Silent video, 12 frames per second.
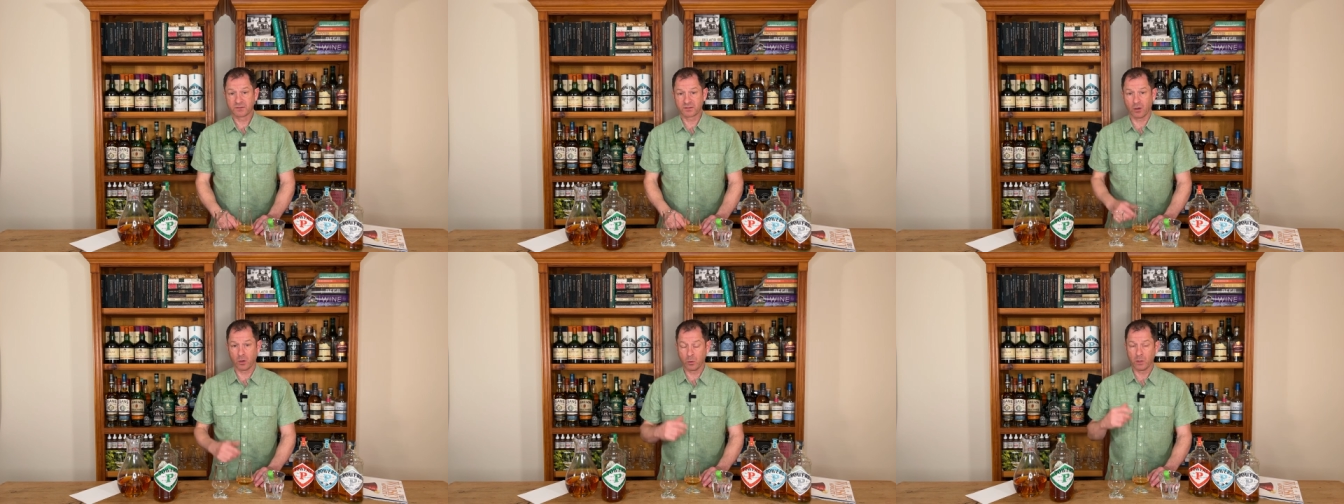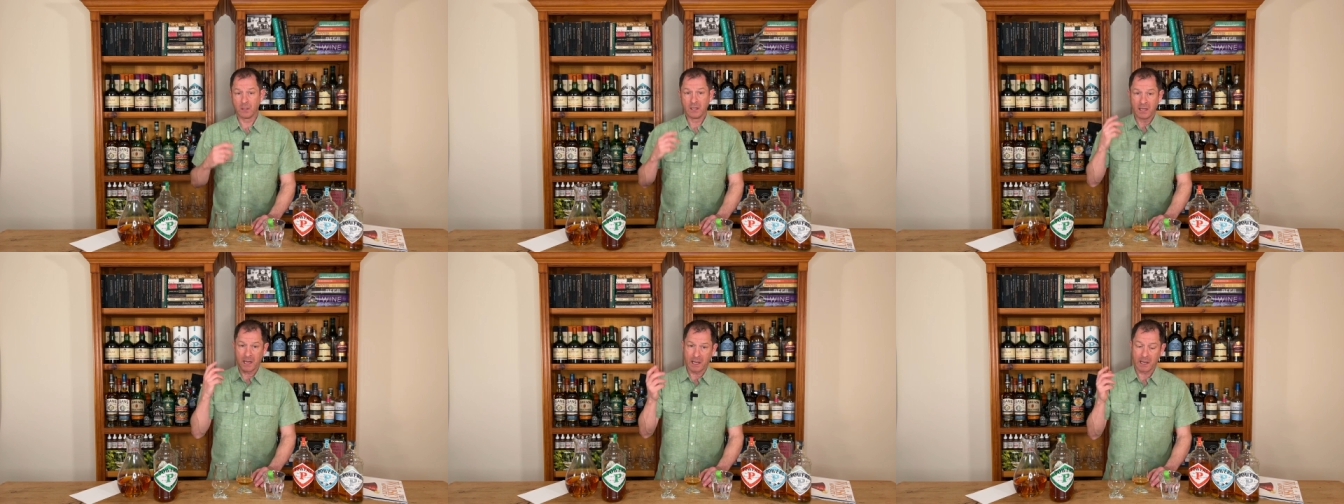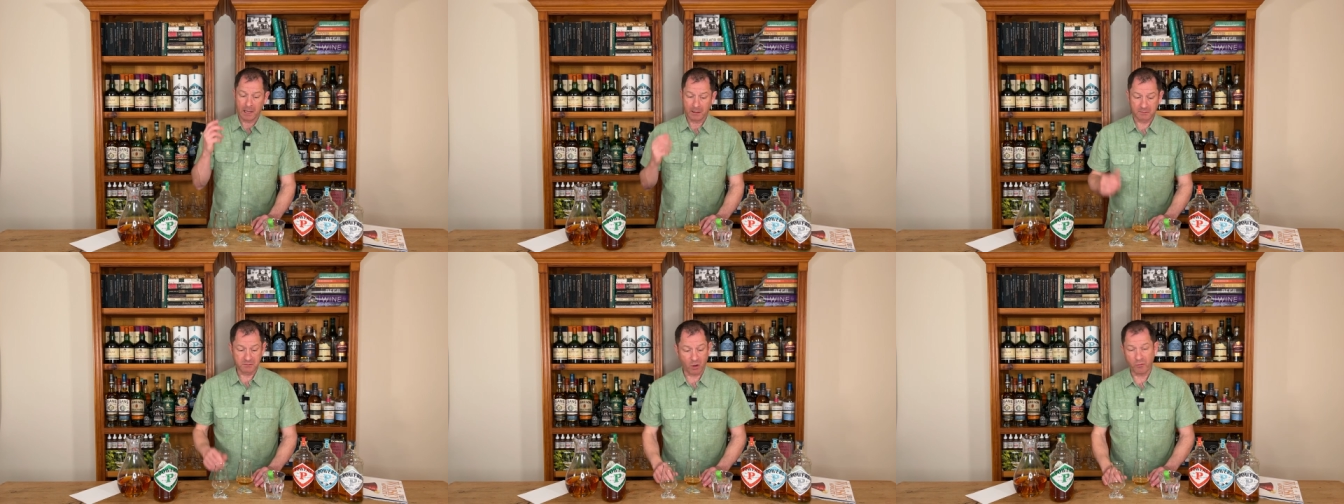So uh,
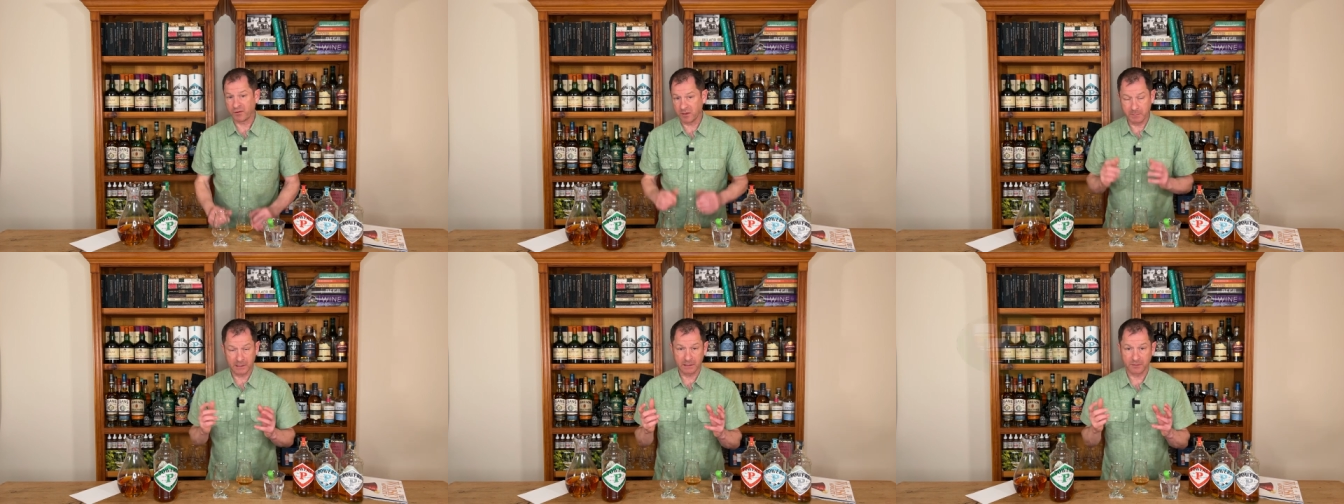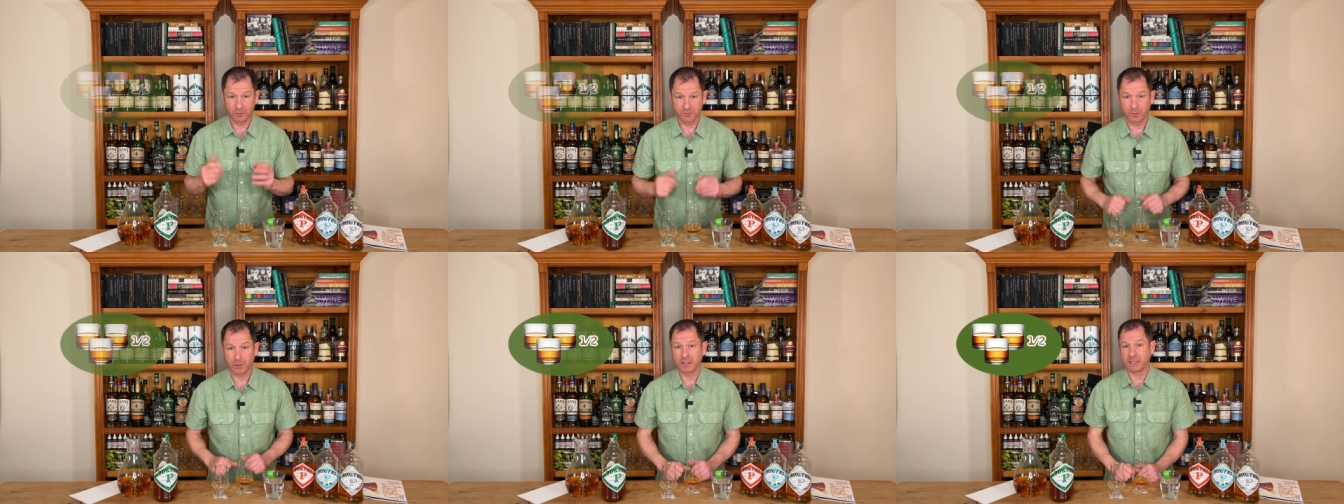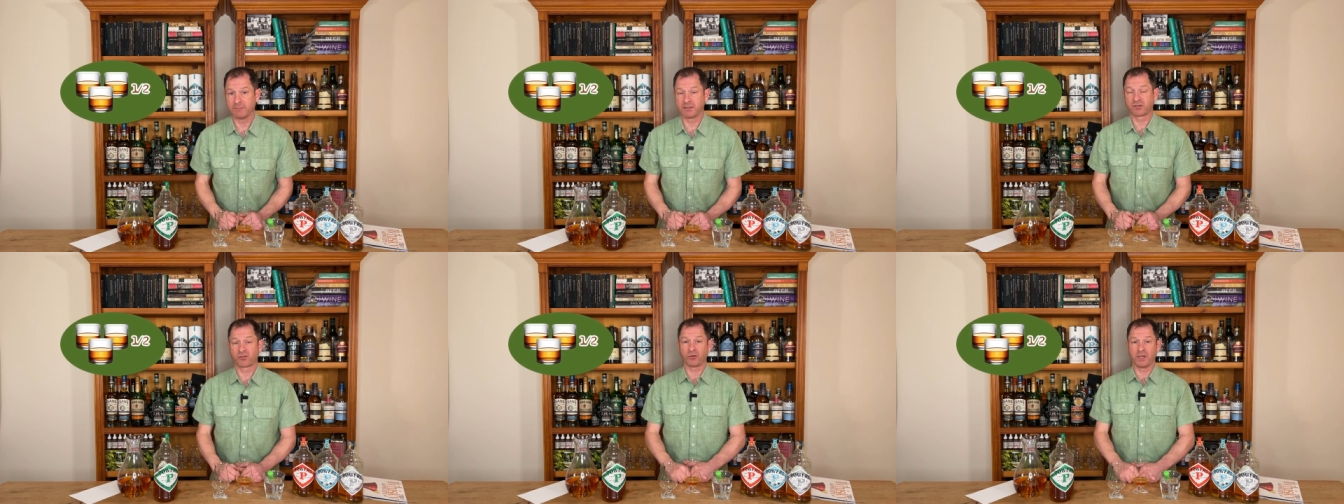go for the middle of those. So I'm going to give
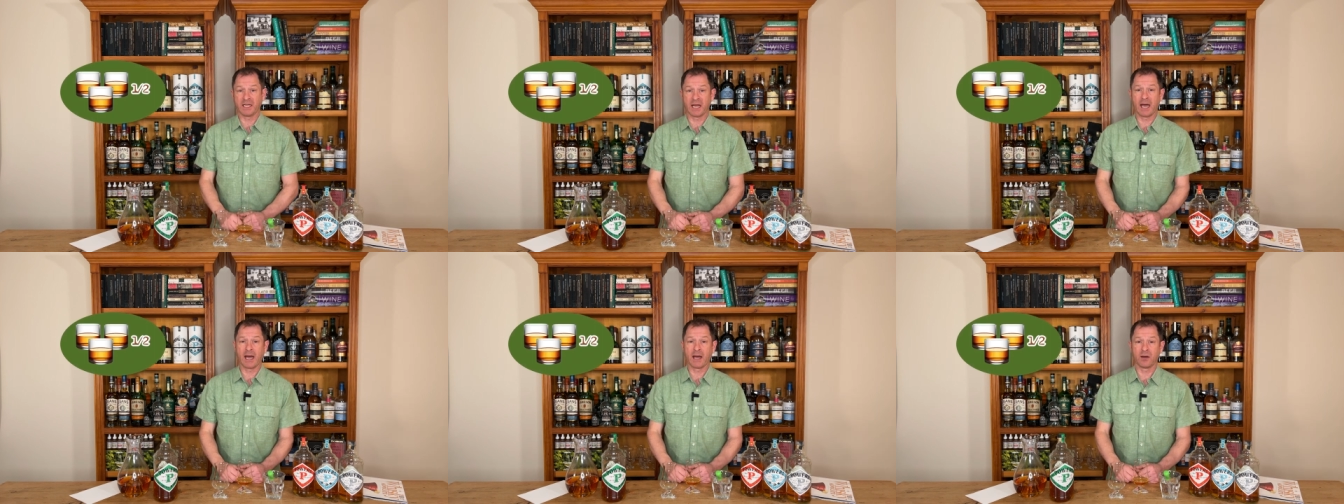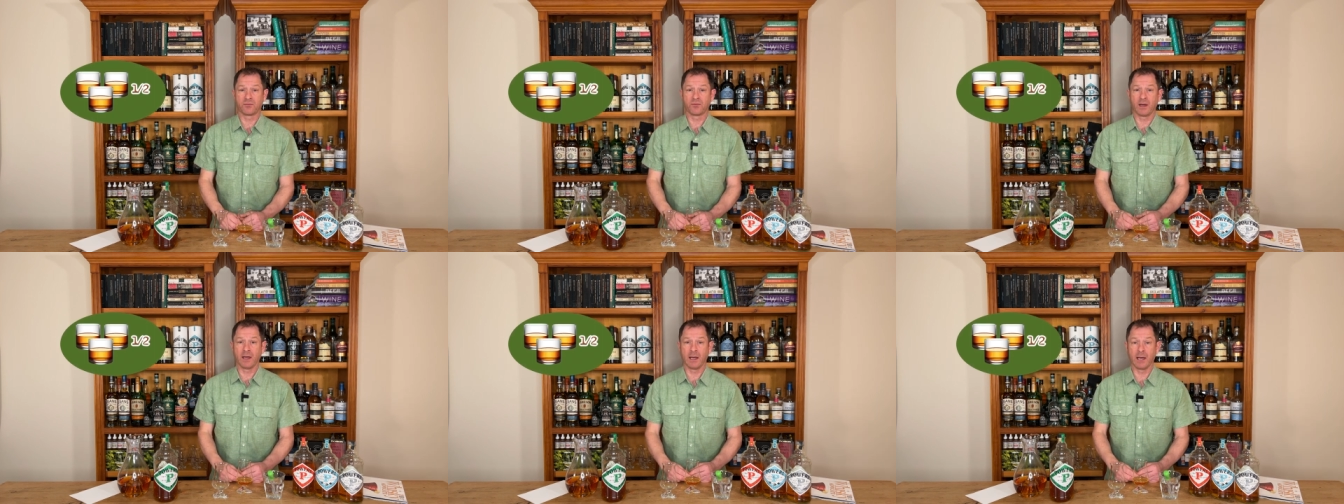it three and a half uh,